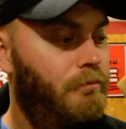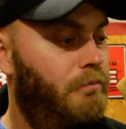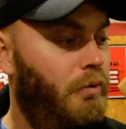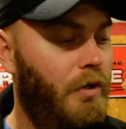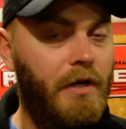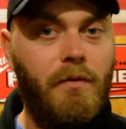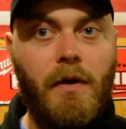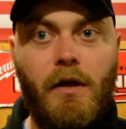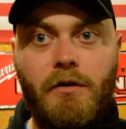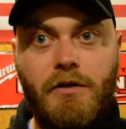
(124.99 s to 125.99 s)
pretty
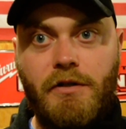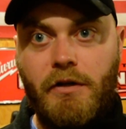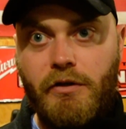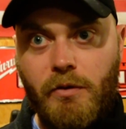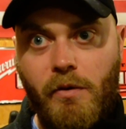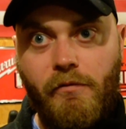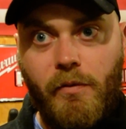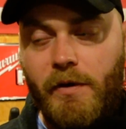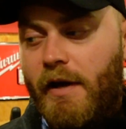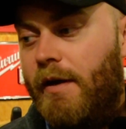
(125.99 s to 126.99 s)
well just a
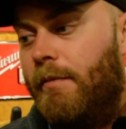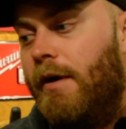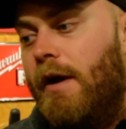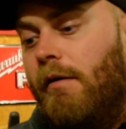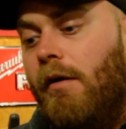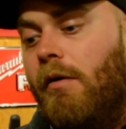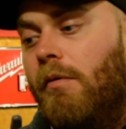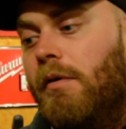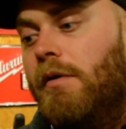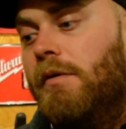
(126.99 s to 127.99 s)
204 diameter
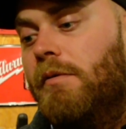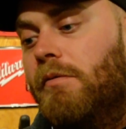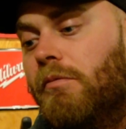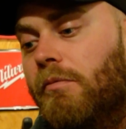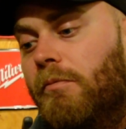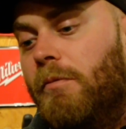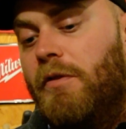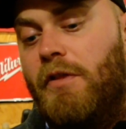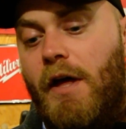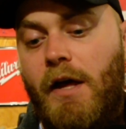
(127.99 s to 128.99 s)
arrow
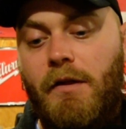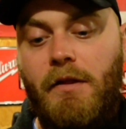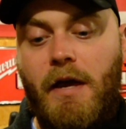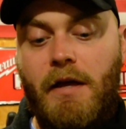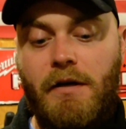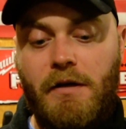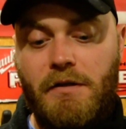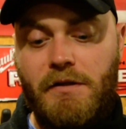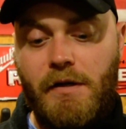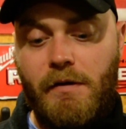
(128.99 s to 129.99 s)
with the, and
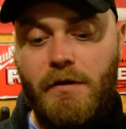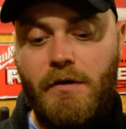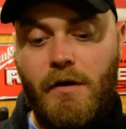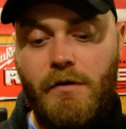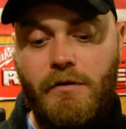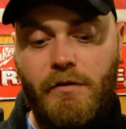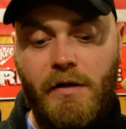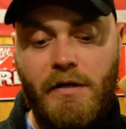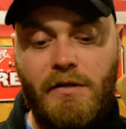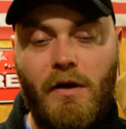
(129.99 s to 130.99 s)
Sirius
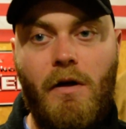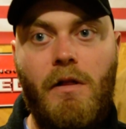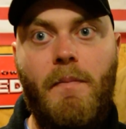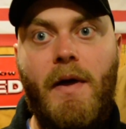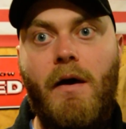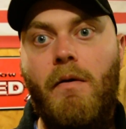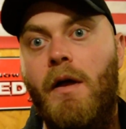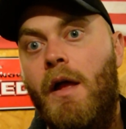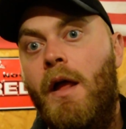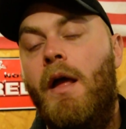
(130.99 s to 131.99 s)
Archery is all about
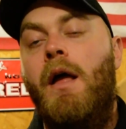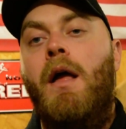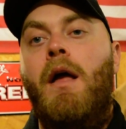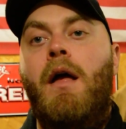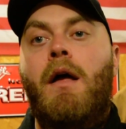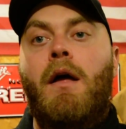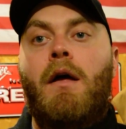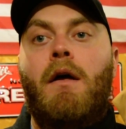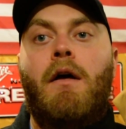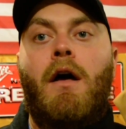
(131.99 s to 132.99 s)

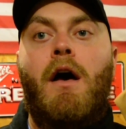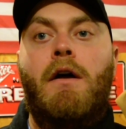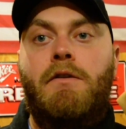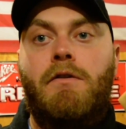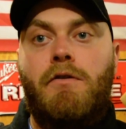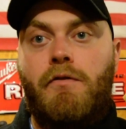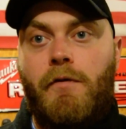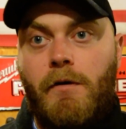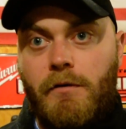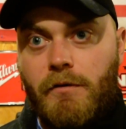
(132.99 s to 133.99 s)
hunters
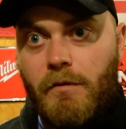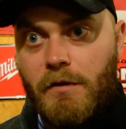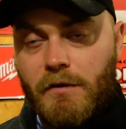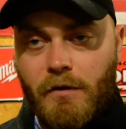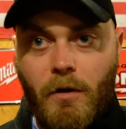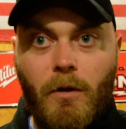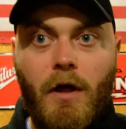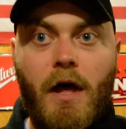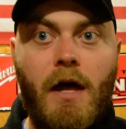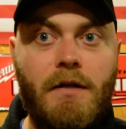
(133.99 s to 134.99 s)
first. So this is all
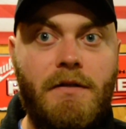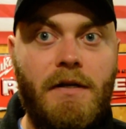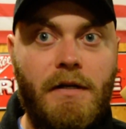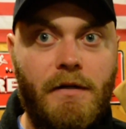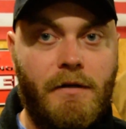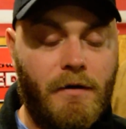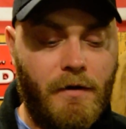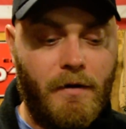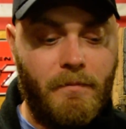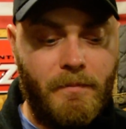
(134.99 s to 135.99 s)
a hunting
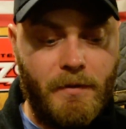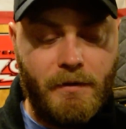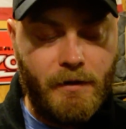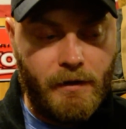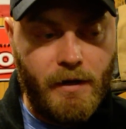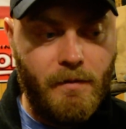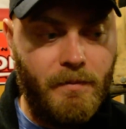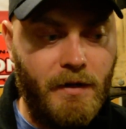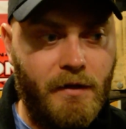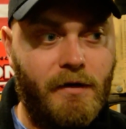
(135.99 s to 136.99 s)
their
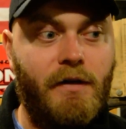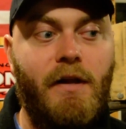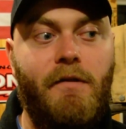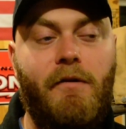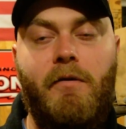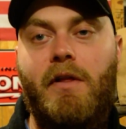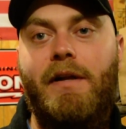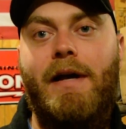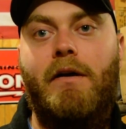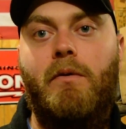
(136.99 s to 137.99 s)
company. They're really
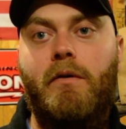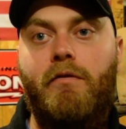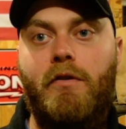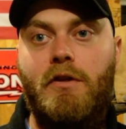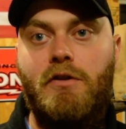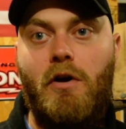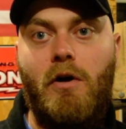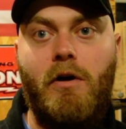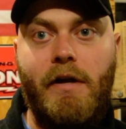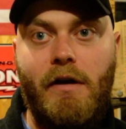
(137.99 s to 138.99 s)
not going for the
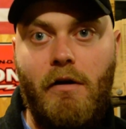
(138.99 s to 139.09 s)
target